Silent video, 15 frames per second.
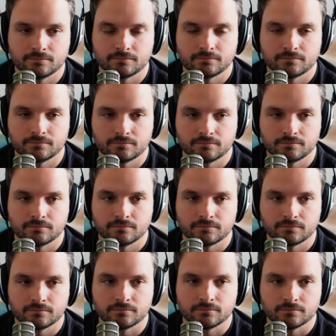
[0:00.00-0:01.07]

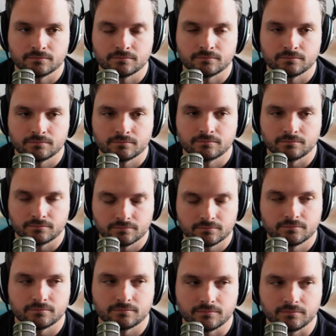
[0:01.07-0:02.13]

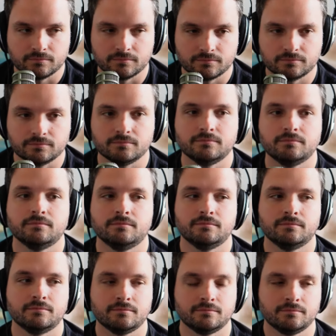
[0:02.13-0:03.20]

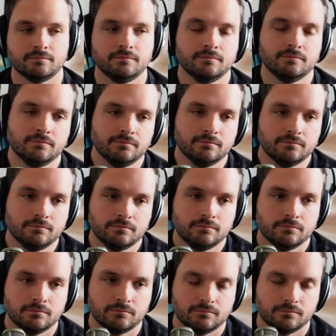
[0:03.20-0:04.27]

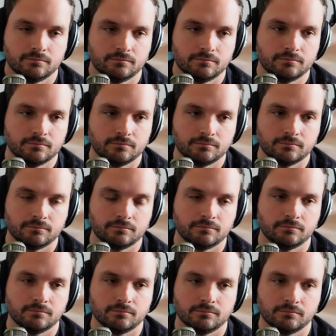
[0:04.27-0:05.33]

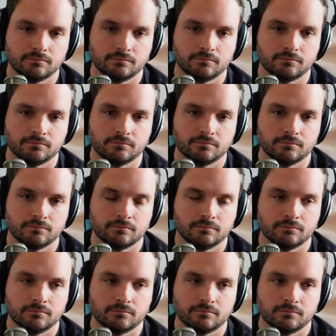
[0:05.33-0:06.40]

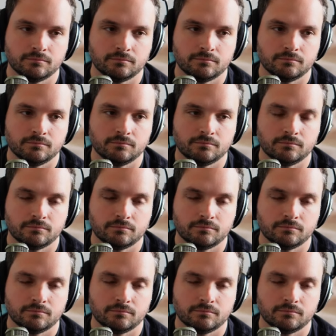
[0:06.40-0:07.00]
This person isn't speaking.